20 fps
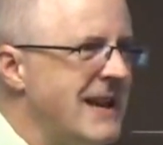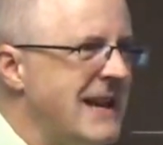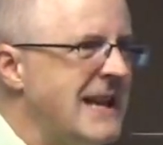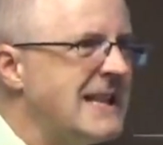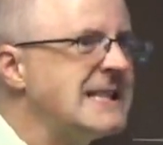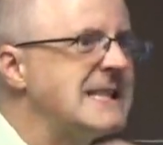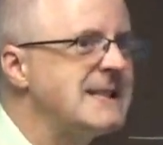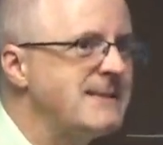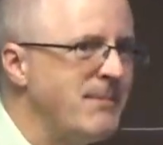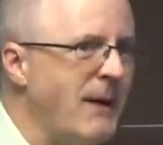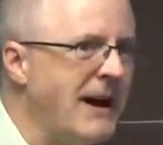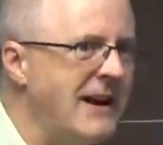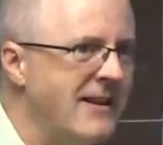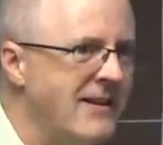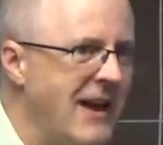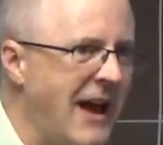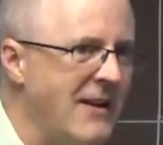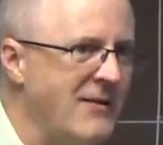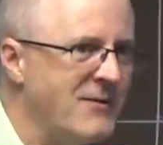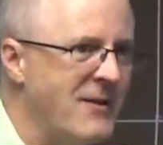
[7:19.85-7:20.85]
In spite of
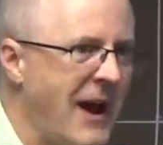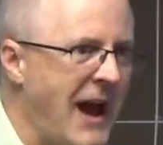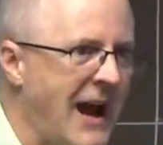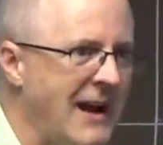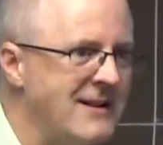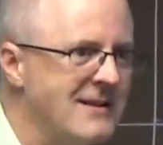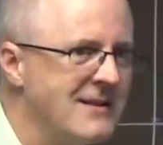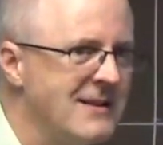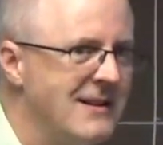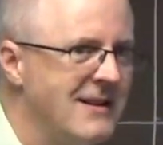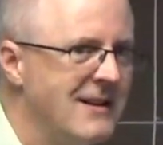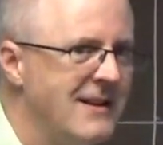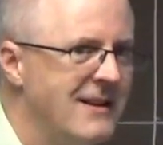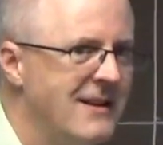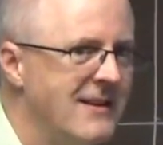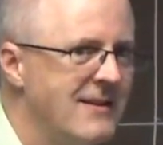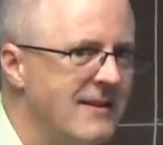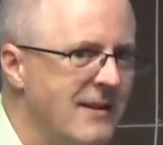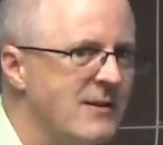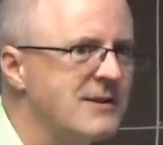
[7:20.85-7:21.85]
that fact,
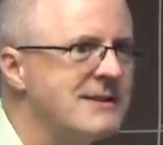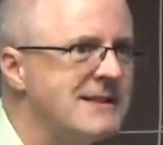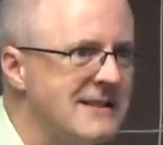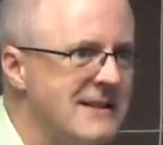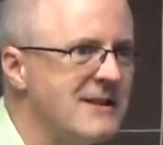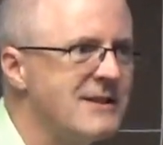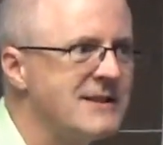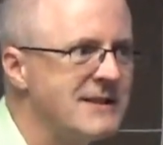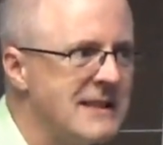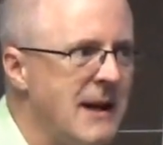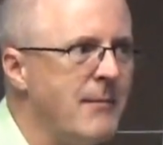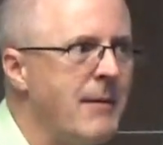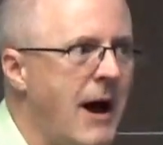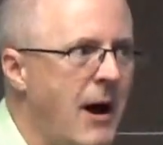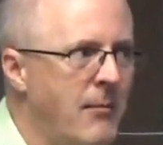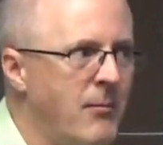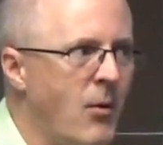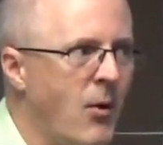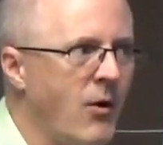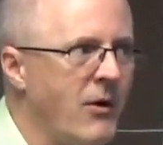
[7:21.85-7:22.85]
there's still
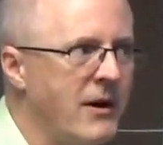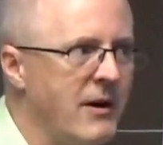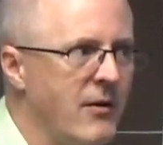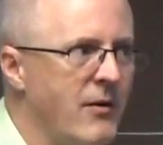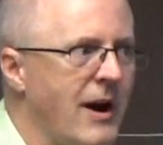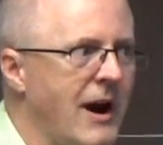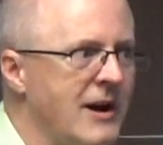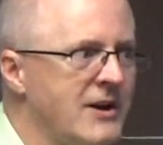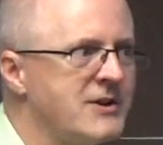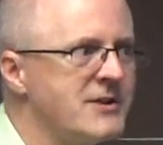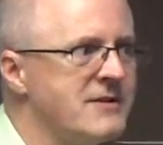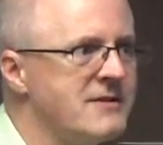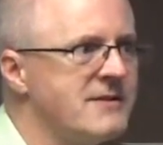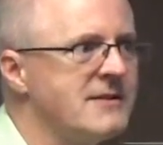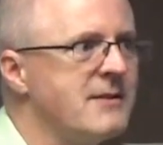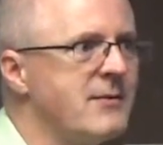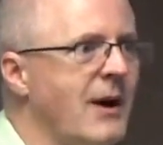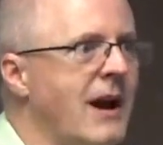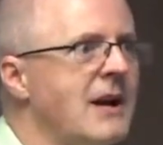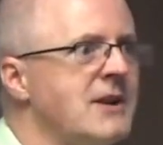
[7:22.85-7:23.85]
somehow more irrationals
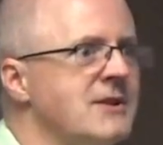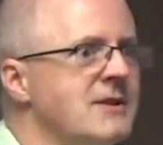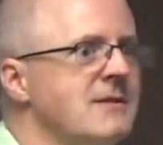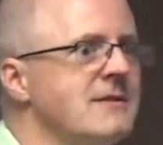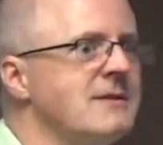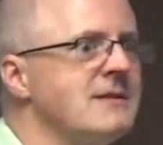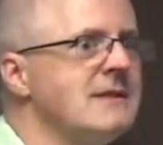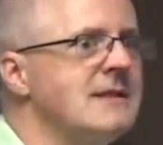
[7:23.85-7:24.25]
than rationals.